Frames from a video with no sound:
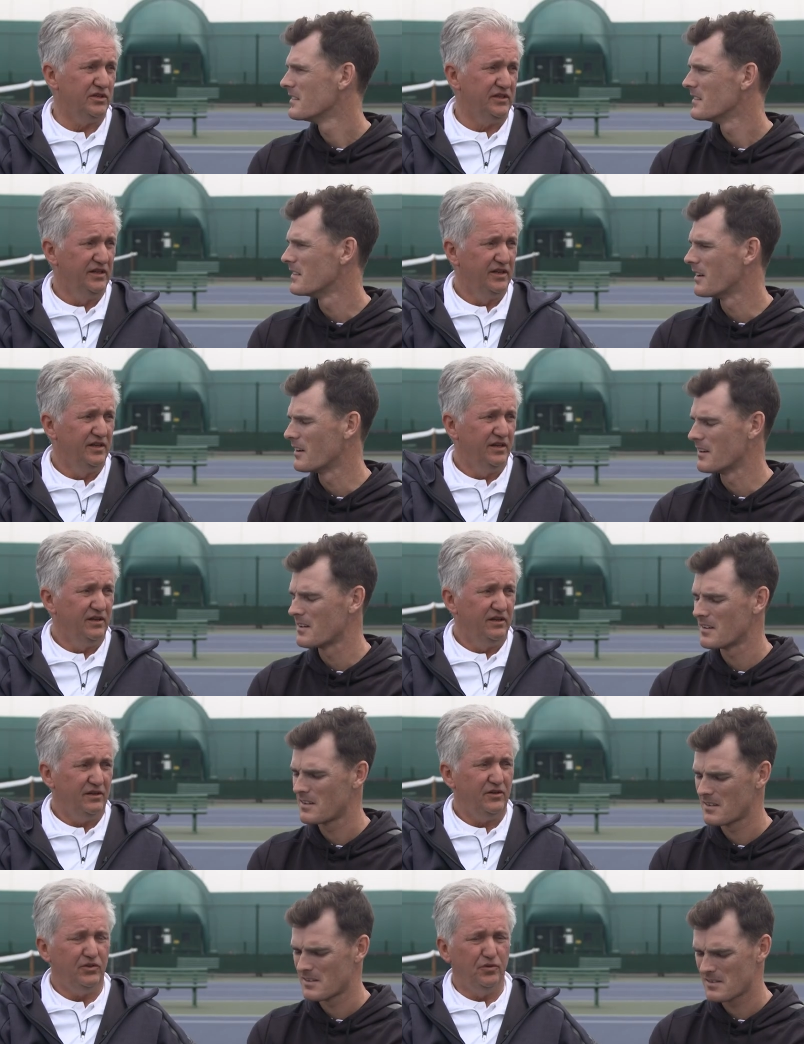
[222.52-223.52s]
Speaker 1: on. Yeah.
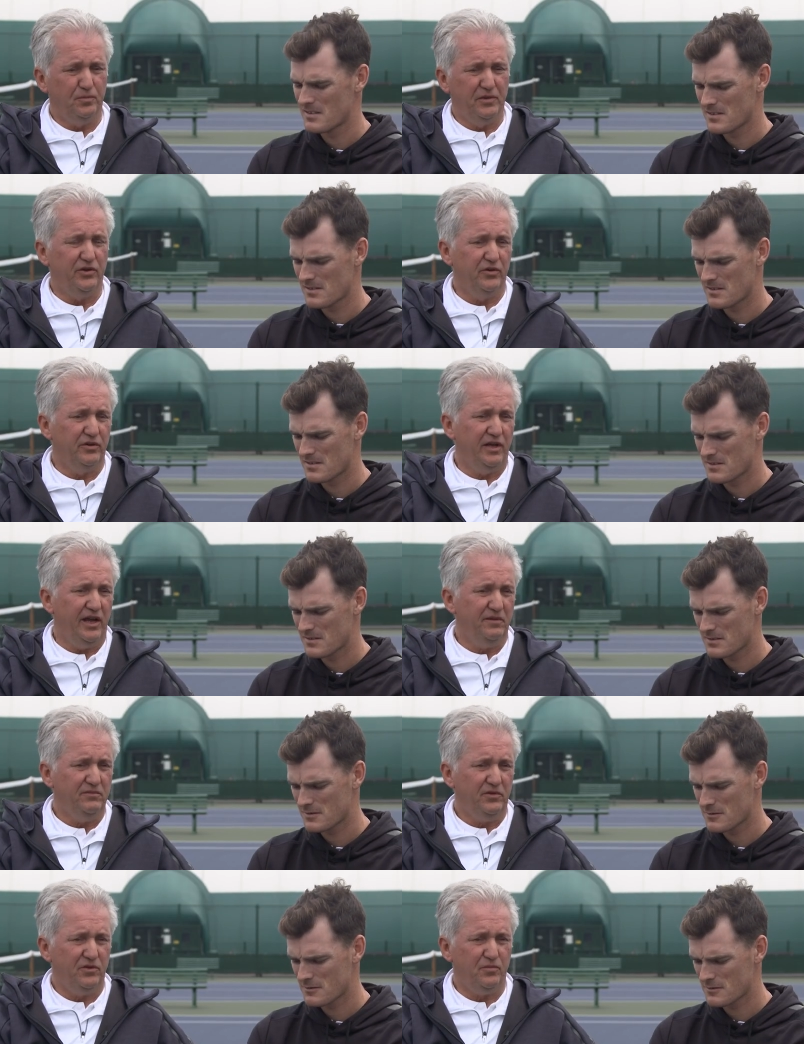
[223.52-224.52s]
You play your
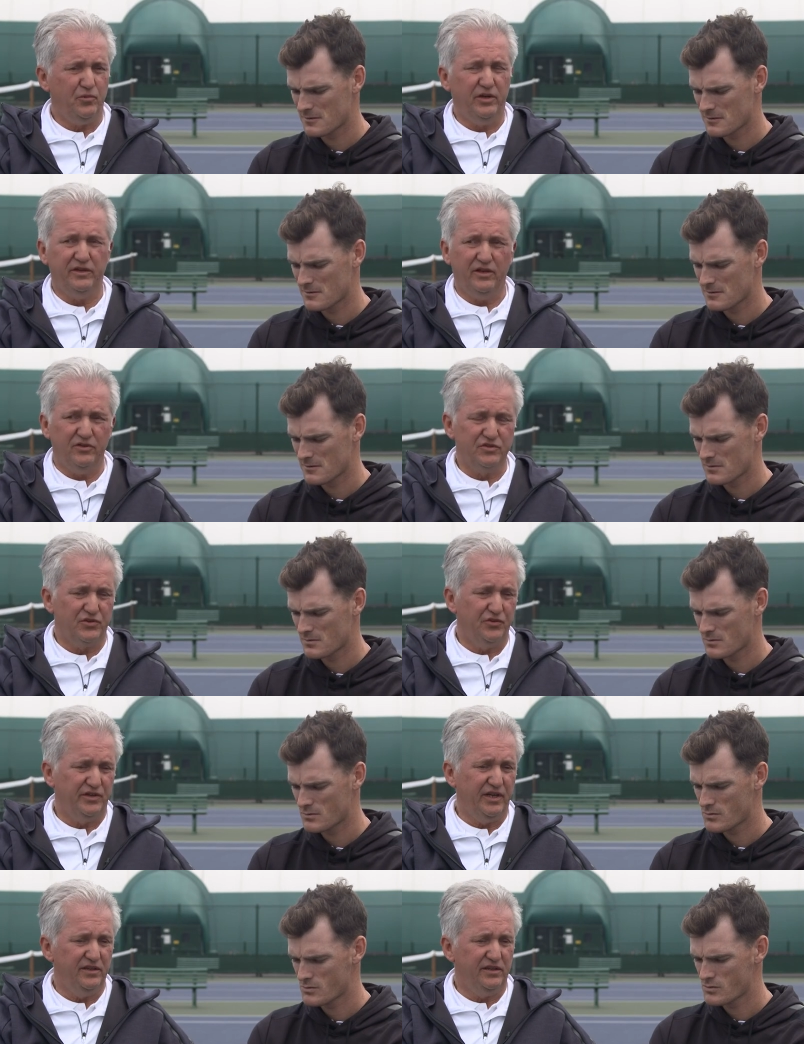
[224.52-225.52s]
game, you bring the
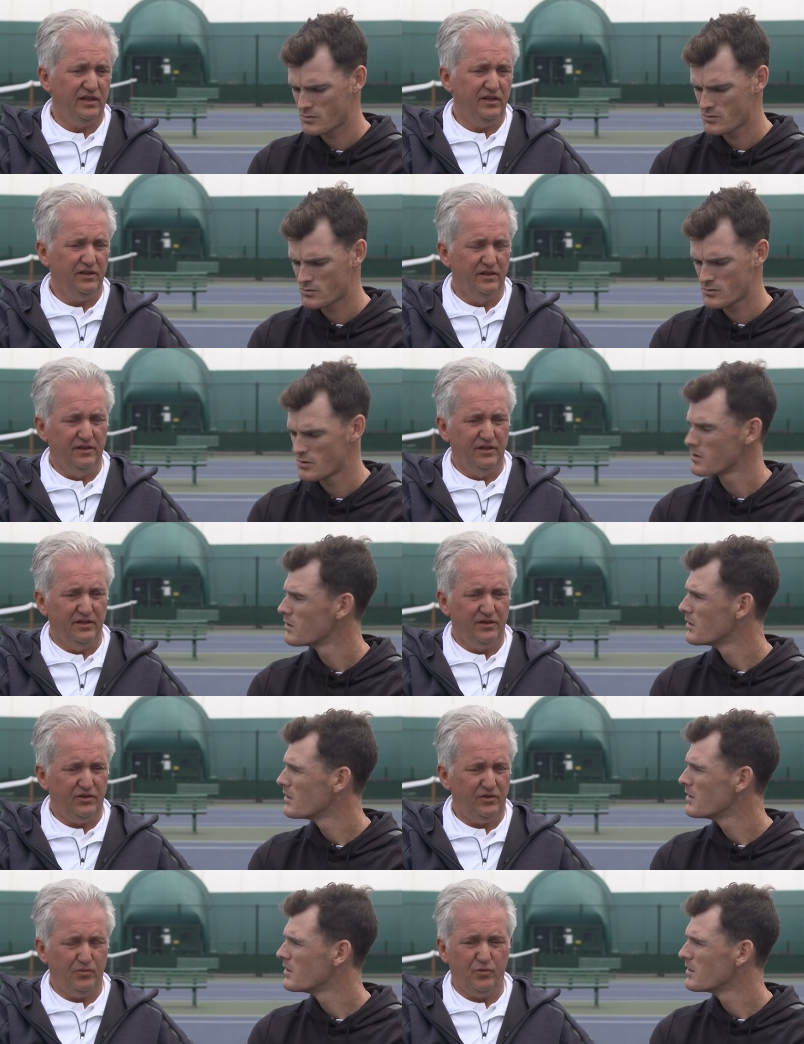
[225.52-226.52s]
uncertainty,
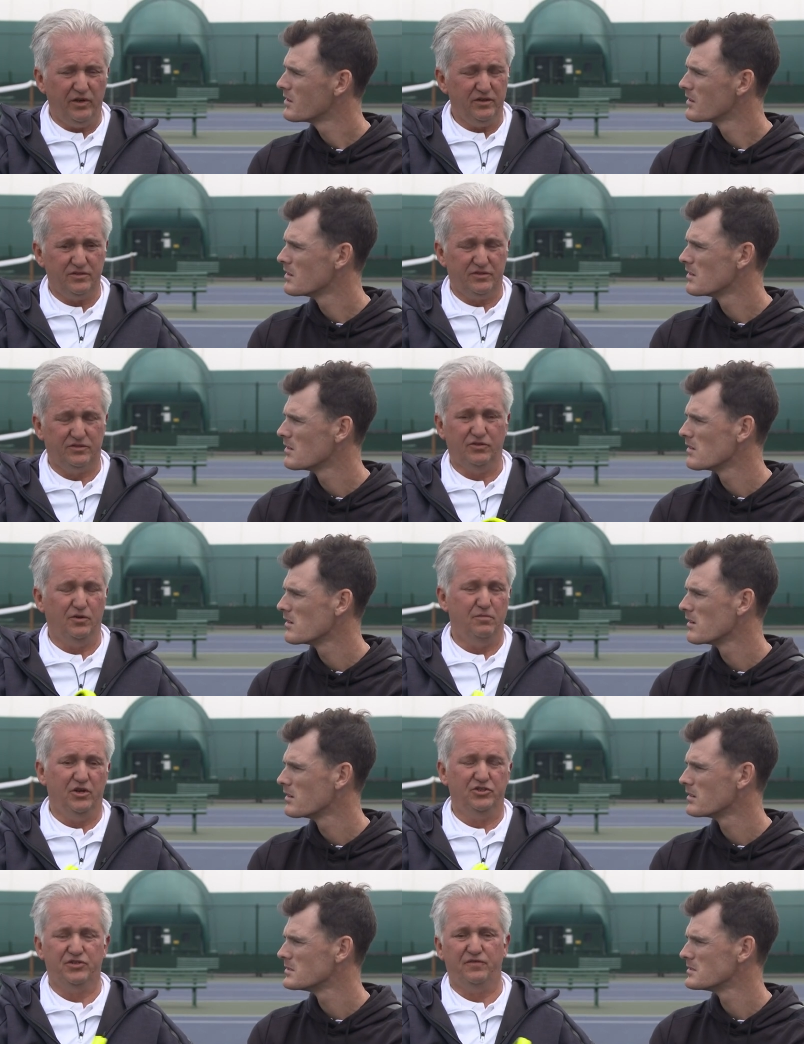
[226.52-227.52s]
you bring so
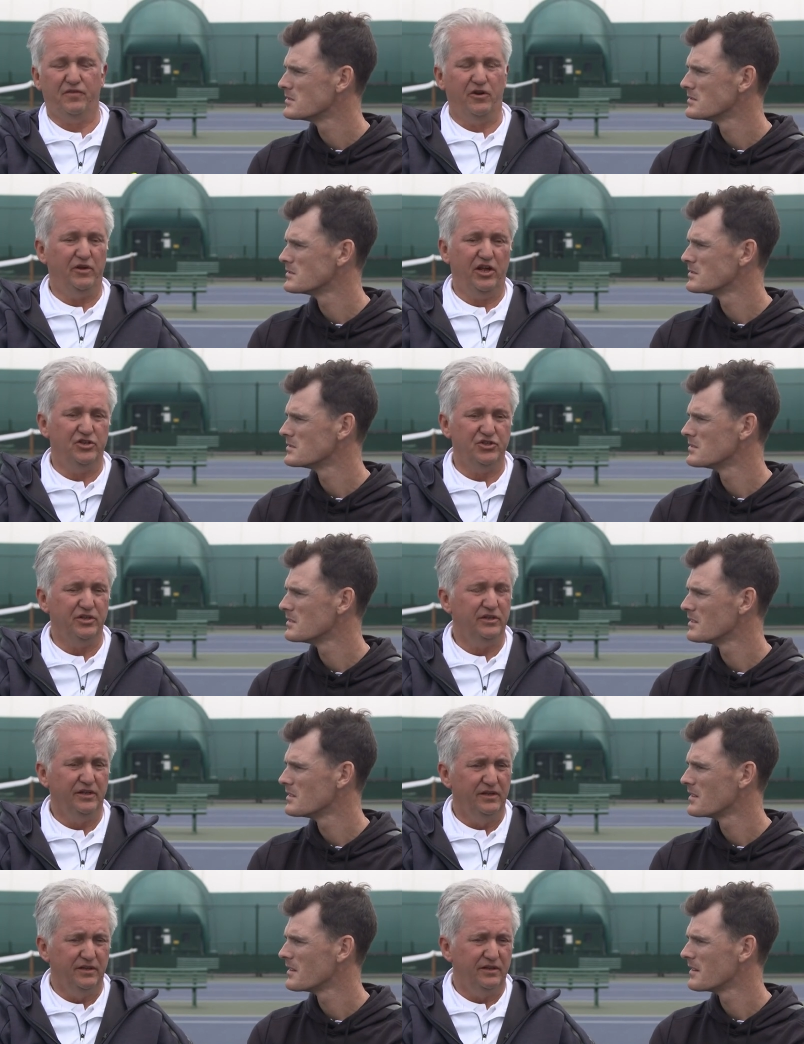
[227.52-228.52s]
much
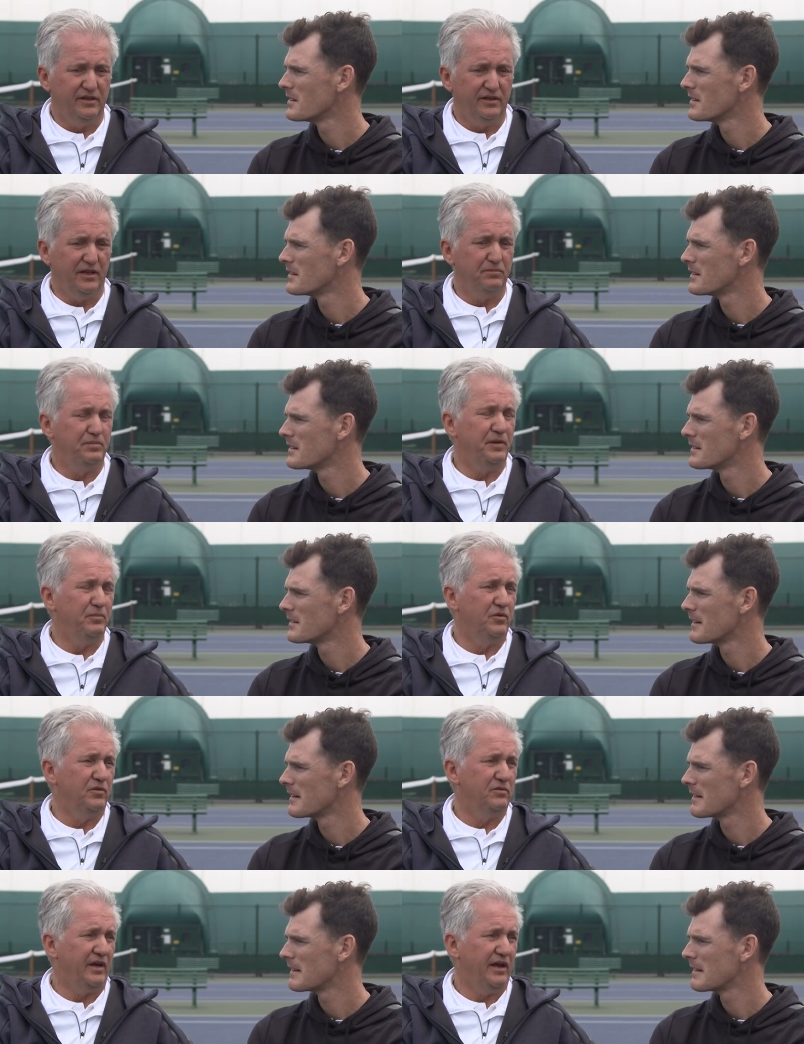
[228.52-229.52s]
variation that
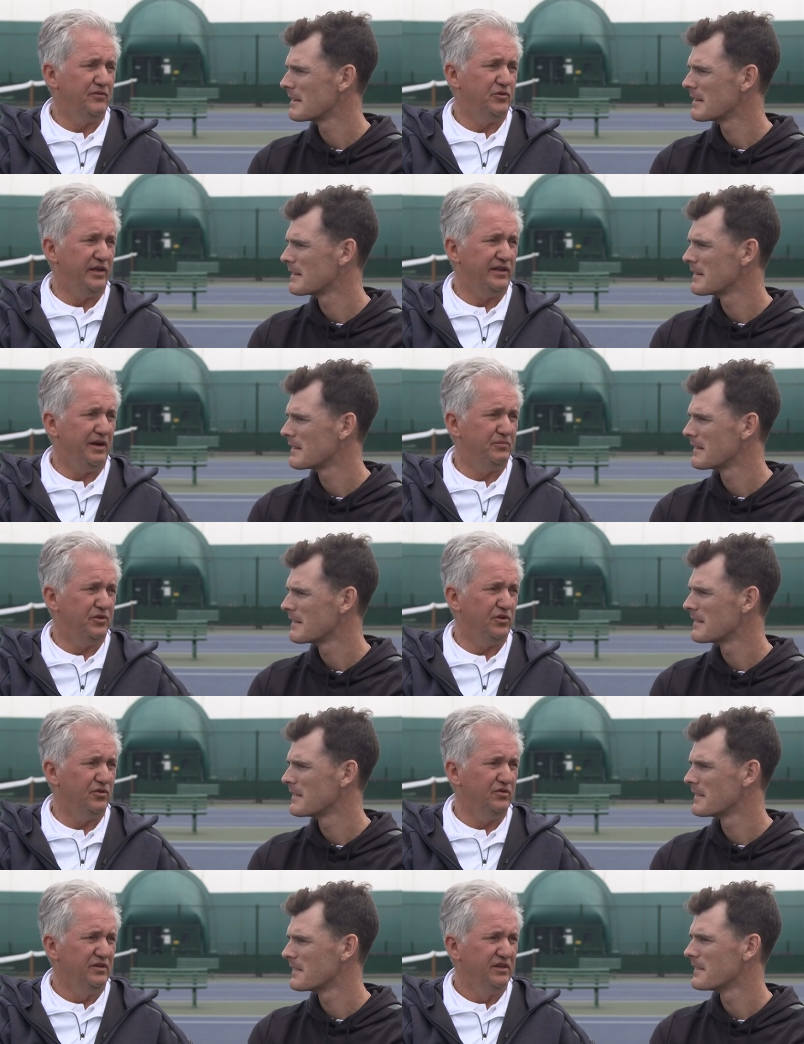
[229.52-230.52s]
people have to adapt to
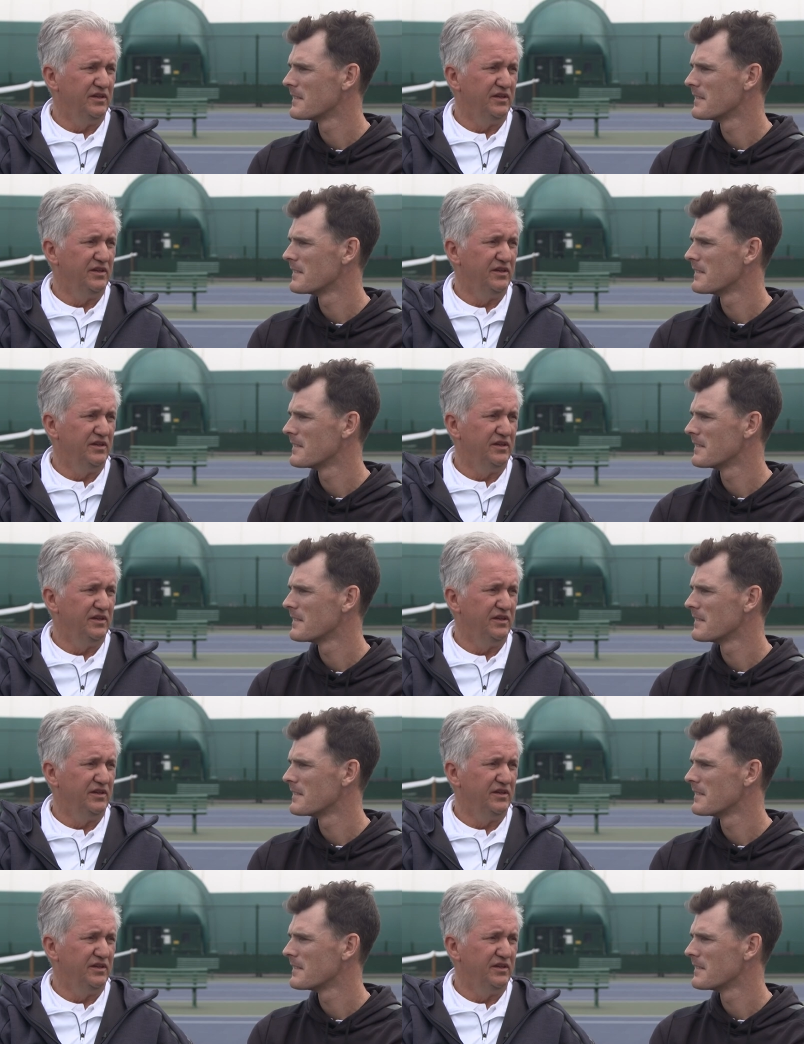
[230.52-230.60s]
you